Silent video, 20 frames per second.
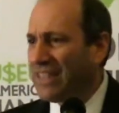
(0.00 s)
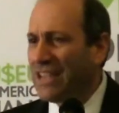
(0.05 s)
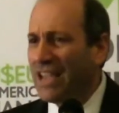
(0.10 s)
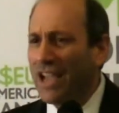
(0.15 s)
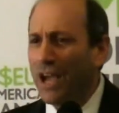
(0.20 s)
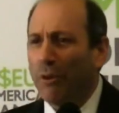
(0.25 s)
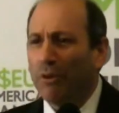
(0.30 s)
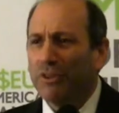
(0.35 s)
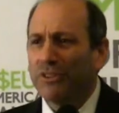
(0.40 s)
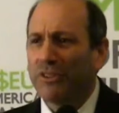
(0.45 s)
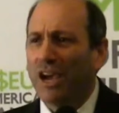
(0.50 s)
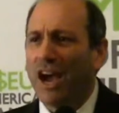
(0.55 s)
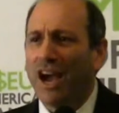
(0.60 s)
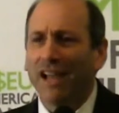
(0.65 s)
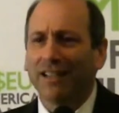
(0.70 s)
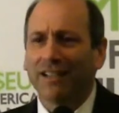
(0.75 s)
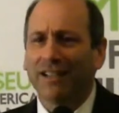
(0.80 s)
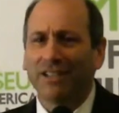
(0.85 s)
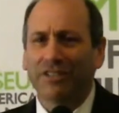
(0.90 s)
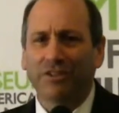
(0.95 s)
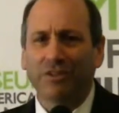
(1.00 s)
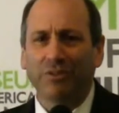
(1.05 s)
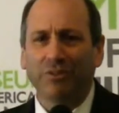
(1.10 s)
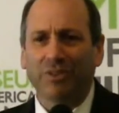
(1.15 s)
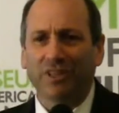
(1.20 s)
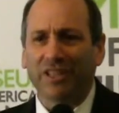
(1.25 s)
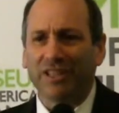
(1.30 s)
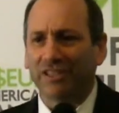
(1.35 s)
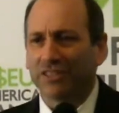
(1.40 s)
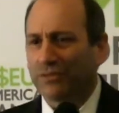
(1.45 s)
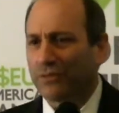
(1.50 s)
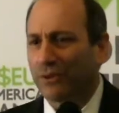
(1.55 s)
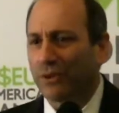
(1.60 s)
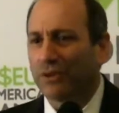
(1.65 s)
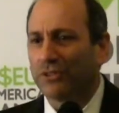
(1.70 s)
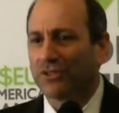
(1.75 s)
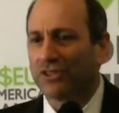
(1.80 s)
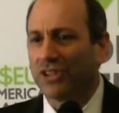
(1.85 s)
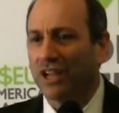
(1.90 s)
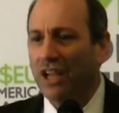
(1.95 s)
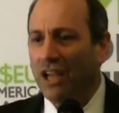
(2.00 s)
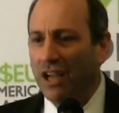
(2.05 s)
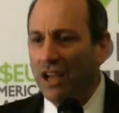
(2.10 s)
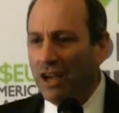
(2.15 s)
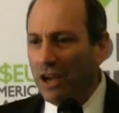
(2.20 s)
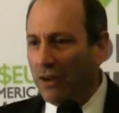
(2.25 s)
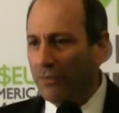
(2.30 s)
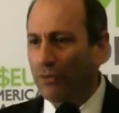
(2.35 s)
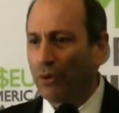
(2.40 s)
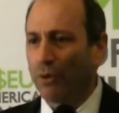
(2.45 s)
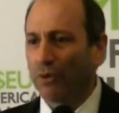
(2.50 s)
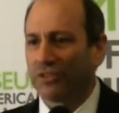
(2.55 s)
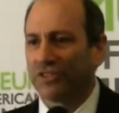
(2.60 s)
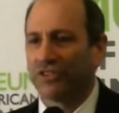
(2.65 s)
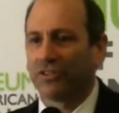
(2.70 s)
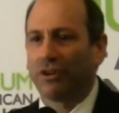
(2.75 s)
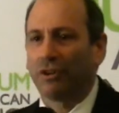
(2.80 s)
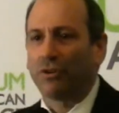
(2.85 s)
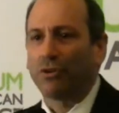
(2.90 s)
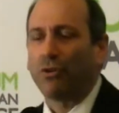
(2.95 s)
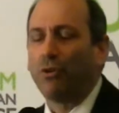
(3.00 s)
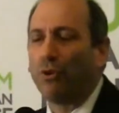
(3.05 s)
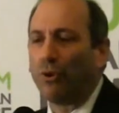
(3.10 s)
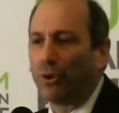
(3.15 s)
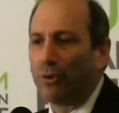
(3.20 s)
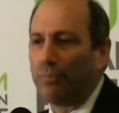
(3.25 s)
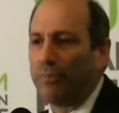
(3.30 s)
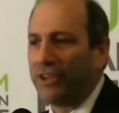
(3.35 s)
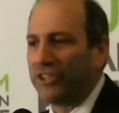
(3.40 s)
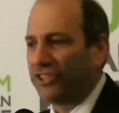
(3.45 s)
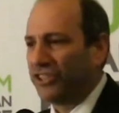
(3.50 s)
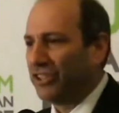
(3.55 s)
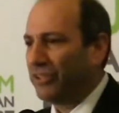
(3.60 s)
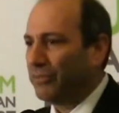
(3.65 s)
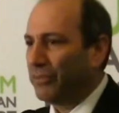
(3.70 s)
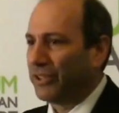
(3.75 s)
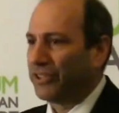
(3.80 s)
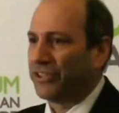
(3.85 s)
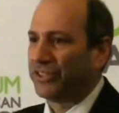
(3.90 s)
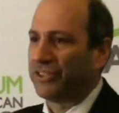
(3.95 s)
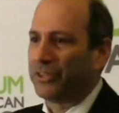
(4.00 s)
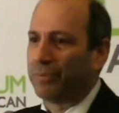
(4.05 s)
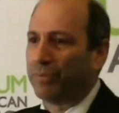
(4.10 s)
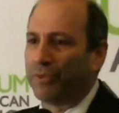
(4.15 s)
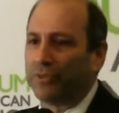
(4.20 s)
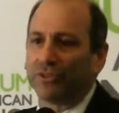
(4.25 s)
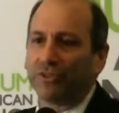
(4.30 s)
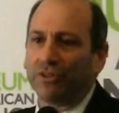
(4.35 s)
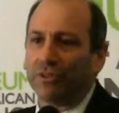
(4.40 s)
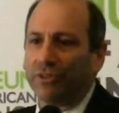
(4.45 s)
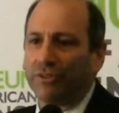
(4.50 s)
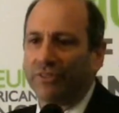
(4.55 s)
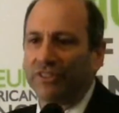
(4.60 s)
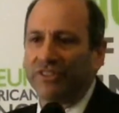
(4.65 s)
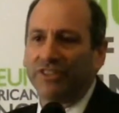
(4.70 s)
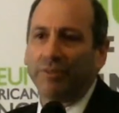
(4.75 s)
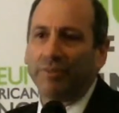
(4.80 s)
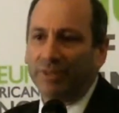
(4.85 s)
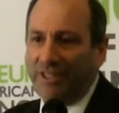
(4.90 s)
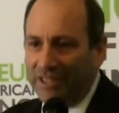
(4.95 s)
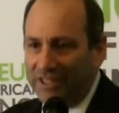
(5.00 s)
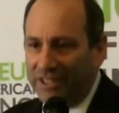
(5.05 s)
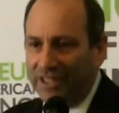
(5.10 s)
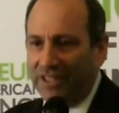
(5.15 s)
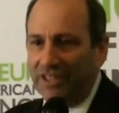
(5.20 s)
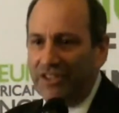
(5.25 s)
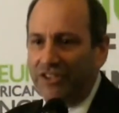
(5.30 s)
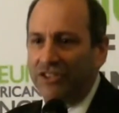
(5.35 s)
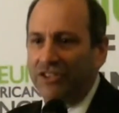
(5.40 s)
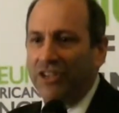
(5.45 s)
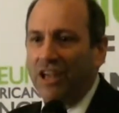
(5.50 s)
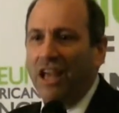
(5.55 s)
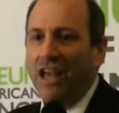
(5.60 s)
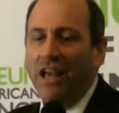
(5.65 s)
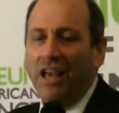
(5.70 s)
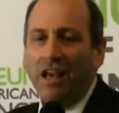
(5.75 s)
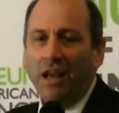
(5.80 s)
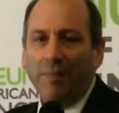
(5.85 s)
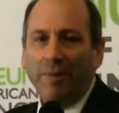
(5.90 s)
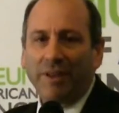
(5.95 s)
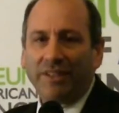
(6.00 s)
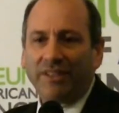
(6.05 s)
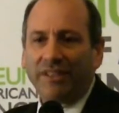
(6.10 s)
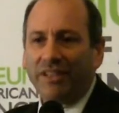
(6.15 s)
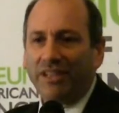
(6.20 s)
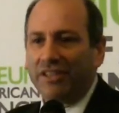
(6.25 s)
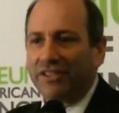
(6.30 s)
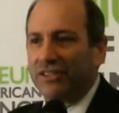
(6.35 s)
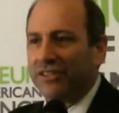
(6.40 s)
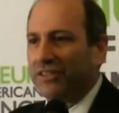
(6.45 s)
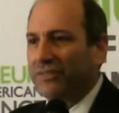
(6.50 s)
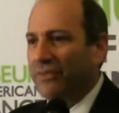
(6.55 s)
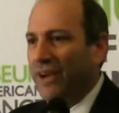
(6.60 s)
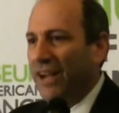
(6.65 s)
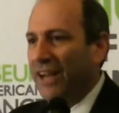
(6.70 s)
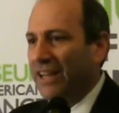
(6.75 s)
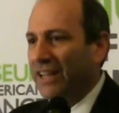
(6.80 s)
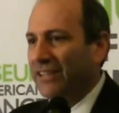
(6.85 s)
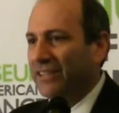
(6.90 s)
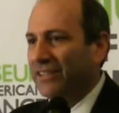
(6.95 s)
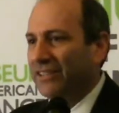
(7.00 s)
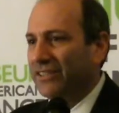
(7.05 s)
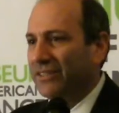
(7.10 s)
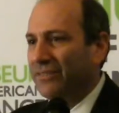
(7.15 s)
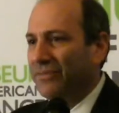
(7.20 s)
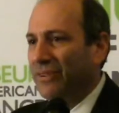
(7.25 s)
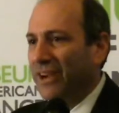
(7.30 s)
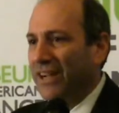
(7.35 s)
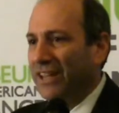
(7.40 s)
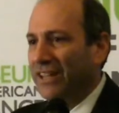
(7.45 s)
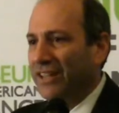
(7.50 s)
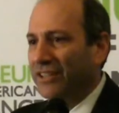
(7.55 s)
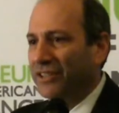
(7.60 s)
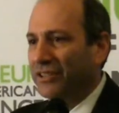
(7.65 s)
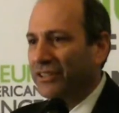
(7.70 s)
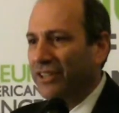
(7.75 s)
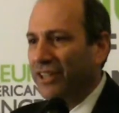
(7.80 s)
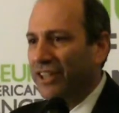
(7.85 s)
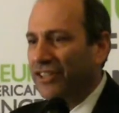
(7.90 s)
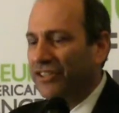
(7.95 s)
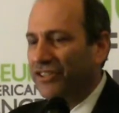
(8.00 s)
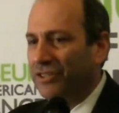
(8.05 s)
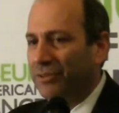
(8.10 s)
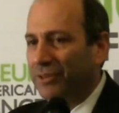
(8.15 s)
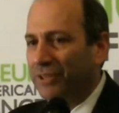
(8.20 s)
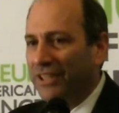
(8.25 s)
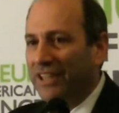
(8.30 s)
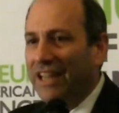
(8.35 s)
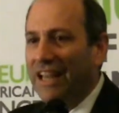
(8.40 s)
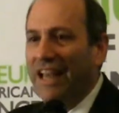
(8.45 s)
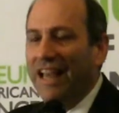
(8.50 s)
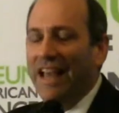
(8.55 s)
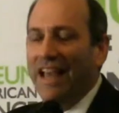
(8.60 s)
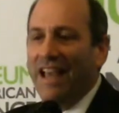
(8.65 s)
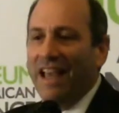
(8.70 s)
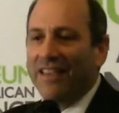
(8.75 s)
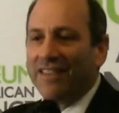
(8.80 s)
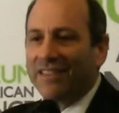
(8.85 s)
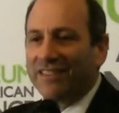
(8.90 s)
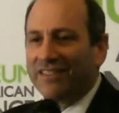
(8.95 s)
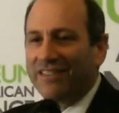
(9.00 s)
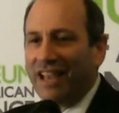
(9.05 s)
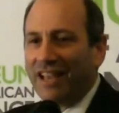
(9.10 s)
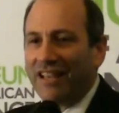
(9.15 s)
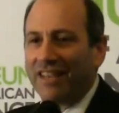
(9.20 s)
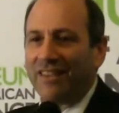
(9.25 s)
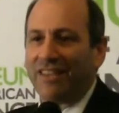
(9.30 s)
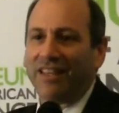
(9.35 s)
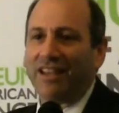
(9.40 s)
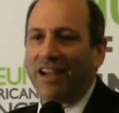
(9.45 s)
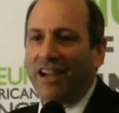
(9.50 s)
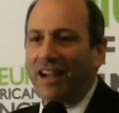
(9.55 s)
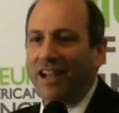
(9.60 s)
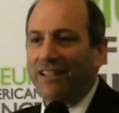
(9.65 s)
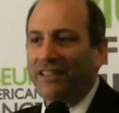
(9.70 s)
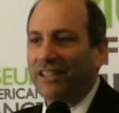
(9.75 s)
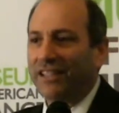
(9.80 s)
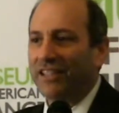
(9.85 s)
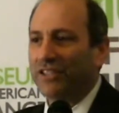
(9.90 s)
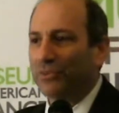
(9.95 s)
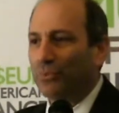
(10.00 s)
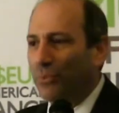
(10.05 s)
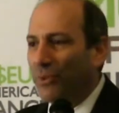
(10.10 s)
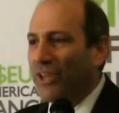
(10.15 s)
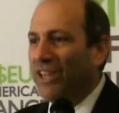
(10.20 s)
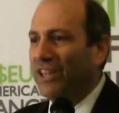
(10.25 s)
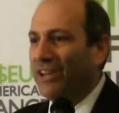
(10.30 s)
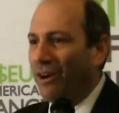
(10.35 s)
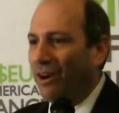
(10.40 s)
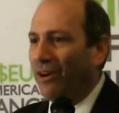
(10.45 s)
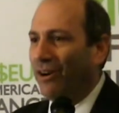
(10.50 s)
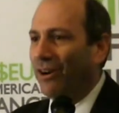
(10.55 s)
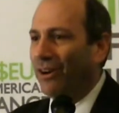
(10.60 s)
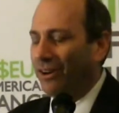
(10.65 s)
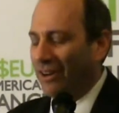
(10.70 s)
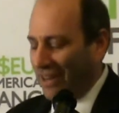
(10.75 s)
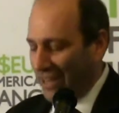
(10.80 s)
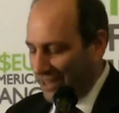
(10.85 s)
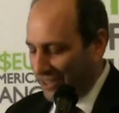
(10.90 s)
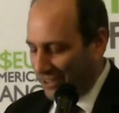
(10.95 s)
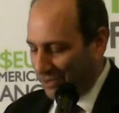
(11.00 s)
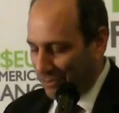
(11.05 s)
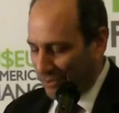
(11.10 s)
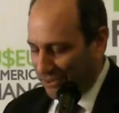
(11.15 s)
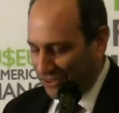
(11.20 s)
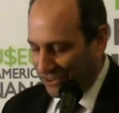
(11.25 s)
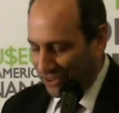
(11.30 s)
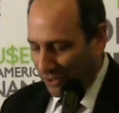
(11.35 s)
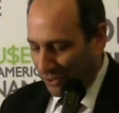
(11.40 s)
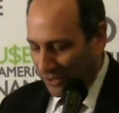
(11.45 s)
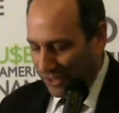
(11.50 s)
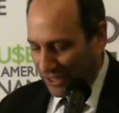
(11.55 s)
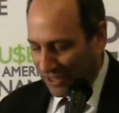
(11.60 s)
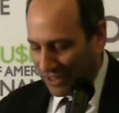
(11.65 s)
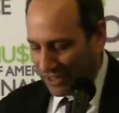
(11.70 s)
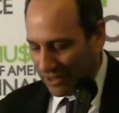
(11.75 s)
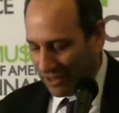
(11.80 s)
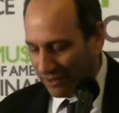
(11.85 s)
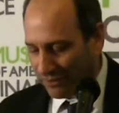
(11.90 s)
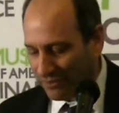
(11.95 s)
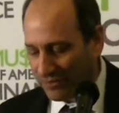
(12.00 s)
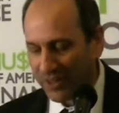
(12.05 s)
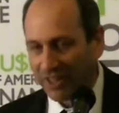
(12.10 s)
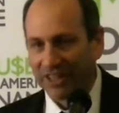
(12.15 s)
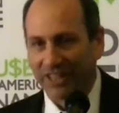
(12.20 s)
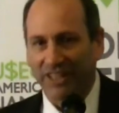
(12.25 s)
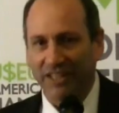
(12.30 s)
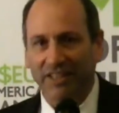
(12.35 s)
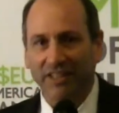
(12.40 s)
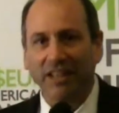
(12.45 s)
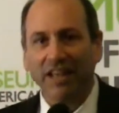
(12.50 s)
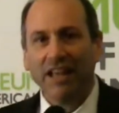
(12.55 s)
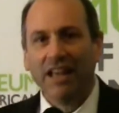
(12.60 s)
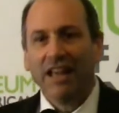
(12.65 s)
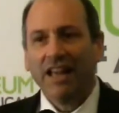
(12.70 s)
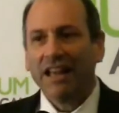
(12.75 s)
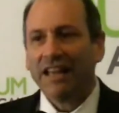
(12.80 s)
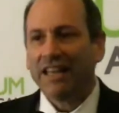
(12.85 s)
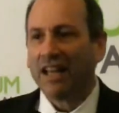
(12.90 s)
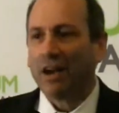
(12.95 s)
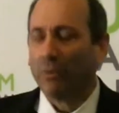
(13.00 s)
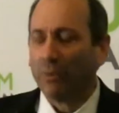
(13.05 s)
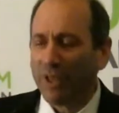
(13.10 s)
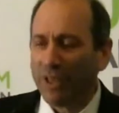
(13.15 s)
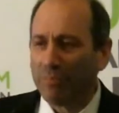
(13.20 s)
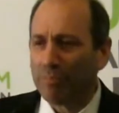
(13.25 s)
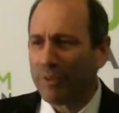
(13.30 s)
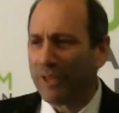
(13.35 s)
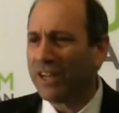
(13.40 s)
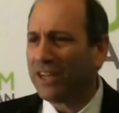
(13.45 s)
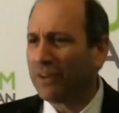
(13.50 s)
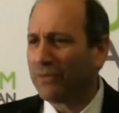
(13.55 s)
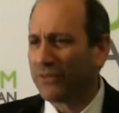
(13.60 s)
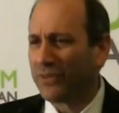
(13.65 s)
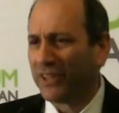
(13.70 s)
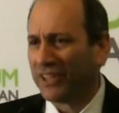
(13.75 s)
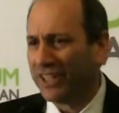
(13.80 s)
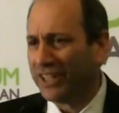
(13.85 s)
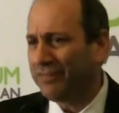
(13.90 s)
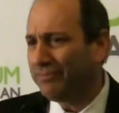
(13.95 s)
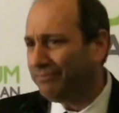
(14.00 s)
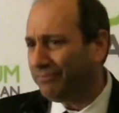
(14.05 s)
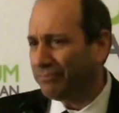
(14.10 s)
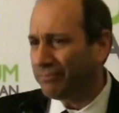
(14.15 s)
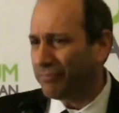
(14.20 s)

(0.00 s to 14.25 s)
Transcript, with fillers: I always highlight two things. First, of course, is our core mission, which is to preserve, exhibit, and teach about the nation's finances and financial history. And the second thing I highlight is we are a Smithsonian affiliate. Now, we have been an affiliate